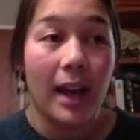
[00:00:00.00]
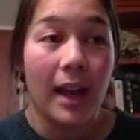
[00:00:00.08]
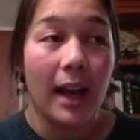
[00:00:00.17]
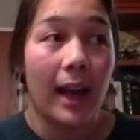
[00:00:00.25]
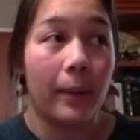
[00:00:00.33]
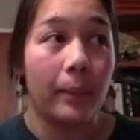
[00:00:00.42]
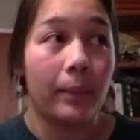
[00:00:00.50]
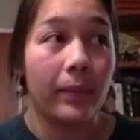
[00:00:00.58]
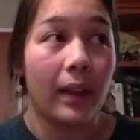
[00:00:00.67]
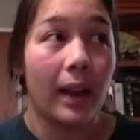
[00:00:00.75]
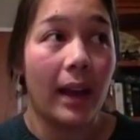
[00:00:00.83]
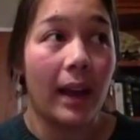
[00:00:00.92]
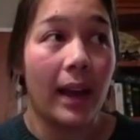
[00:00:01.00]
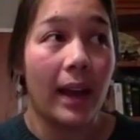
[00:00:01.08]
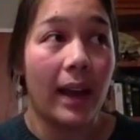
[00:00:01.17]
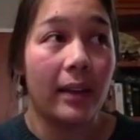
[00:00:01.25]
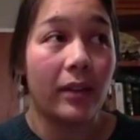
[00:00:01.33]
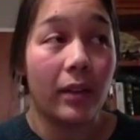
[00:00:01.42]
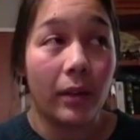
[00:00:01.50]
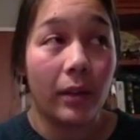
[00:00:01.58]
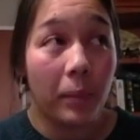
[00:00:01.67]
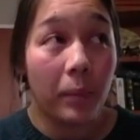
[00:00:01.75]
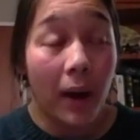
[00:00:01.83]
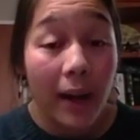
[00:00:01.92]
And the
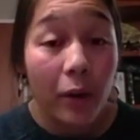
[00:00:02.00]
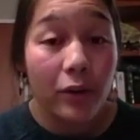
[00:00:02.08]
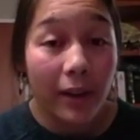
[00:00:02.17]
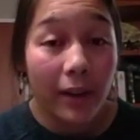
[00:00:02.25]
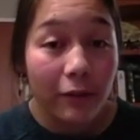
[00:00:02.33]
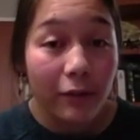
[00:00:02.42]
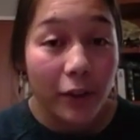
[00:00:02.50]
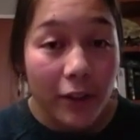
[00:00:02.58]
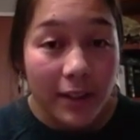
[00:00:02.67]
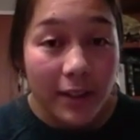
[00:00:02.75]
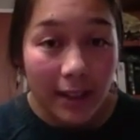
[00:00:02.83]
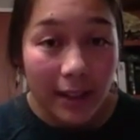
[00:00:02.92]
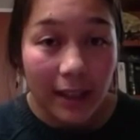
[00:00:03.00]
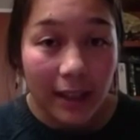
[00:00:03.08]
biodiversity